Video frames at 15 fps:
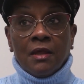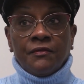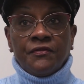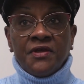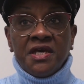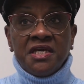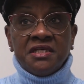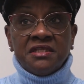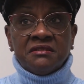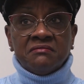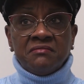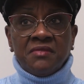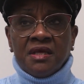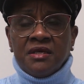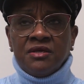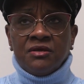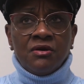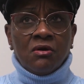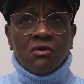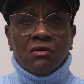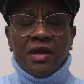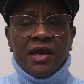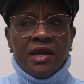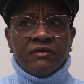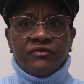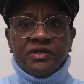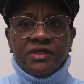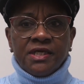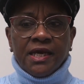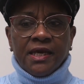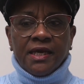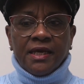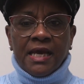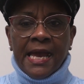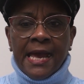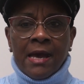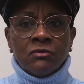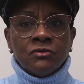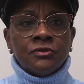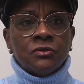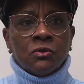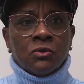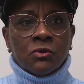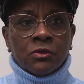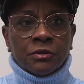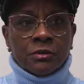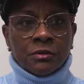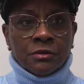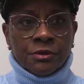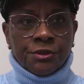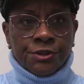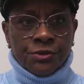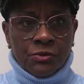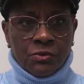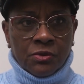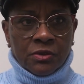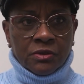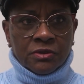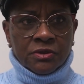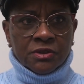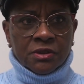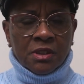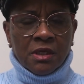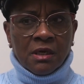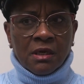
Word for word: Things, you know, everyday household chores.